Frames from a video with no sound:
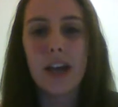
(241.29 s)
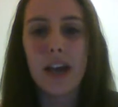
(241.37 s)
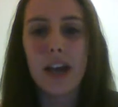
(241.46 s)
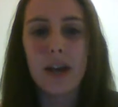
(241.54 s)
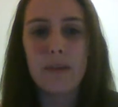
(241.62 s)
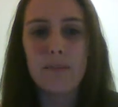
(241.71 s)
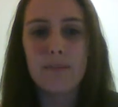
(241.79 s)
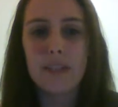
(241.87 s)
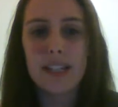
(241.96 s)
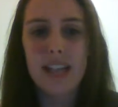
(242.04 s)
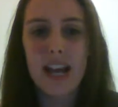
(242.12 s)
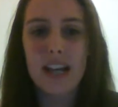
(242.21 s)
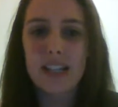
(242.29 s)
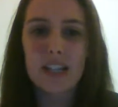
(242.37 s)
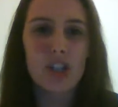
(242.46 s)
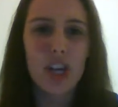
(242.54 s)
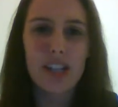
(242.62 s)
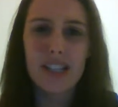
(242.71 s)
This kind of
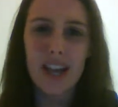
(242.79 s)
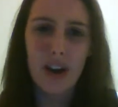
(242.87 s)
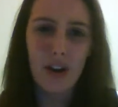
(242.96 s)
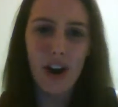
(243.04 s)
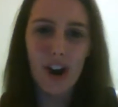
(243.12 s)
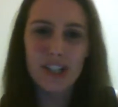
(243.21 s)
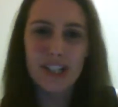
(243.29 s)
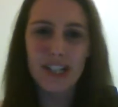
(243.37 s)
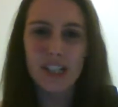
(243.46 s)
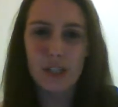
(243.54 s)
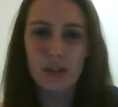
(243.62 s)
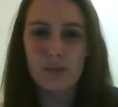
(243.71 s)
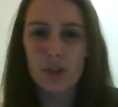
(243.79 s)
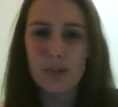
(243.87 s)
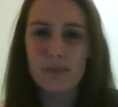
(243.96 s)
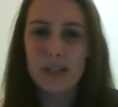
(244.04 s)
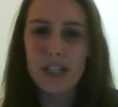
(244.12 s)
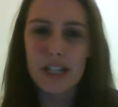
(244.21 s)
suggested how hard it is to
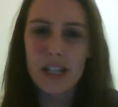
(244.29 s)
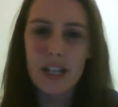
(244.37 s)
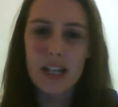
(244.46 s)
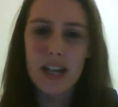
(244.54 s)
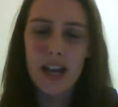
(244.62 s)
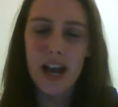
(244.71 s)
avoid media,